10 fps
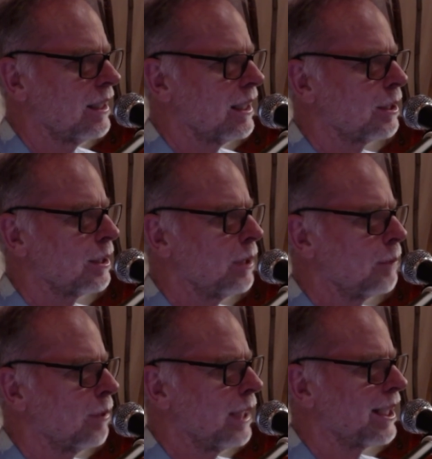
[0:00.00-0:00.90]
complete
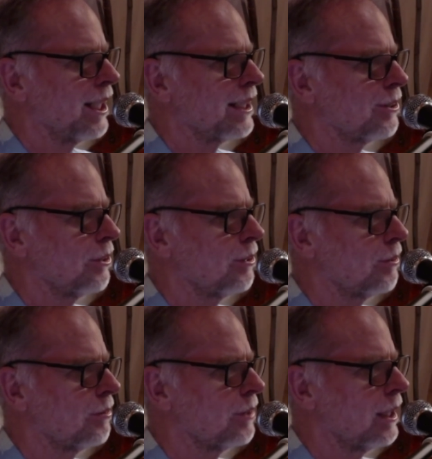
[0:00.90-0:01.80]
blackout or
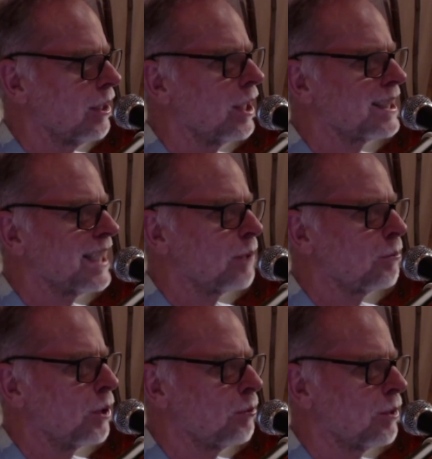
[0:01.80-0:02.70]
a lights out
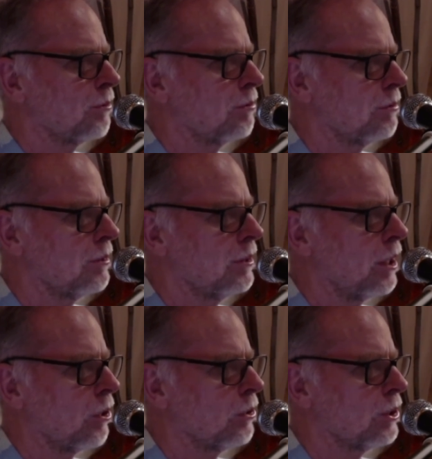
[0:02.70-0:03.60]
moment of no
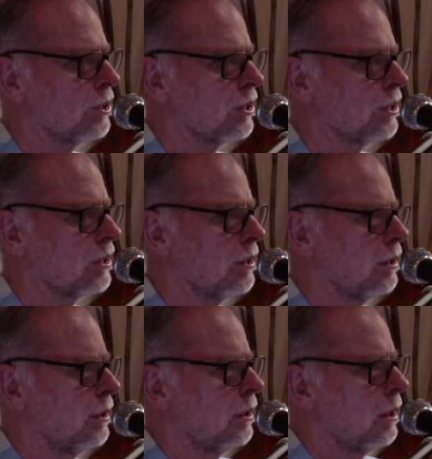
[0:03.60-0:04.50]
consciousness.
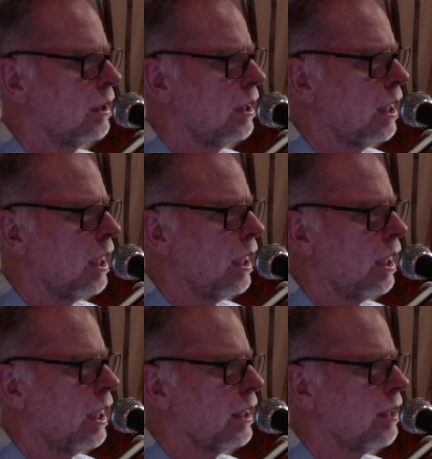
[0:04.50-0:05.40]

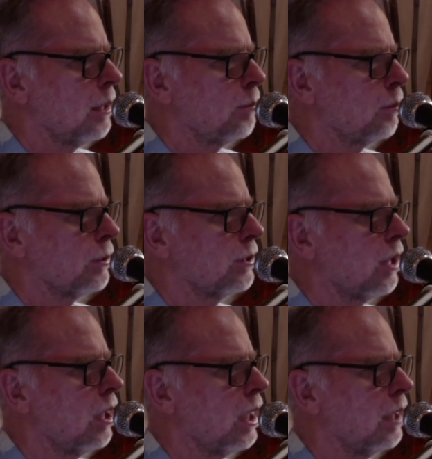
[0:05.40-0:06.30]
I don't think people
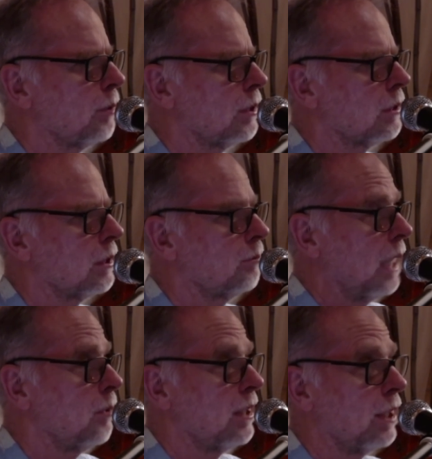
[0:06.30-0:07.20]
die, but
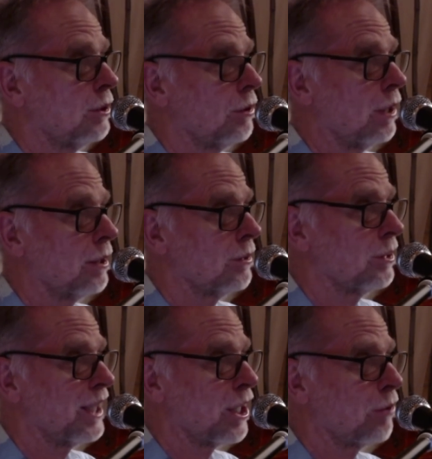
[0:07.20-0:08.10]
maybe they do, or
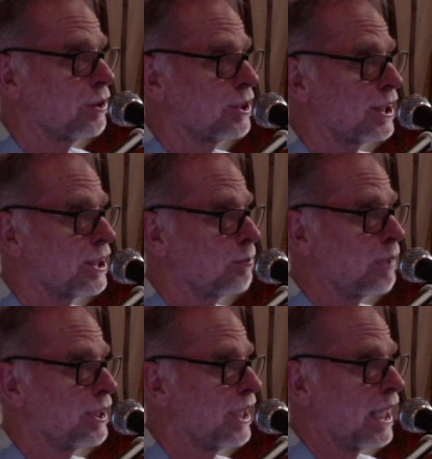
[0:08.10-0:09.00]
they go into
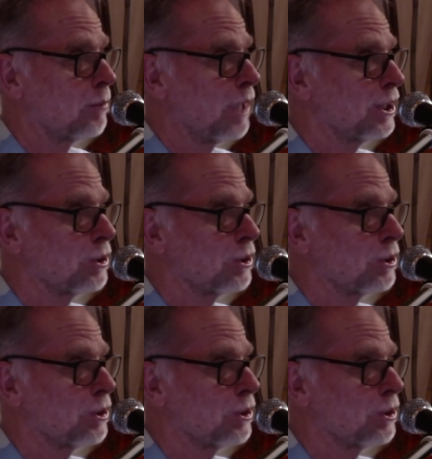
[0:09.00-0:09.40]
suspended animation or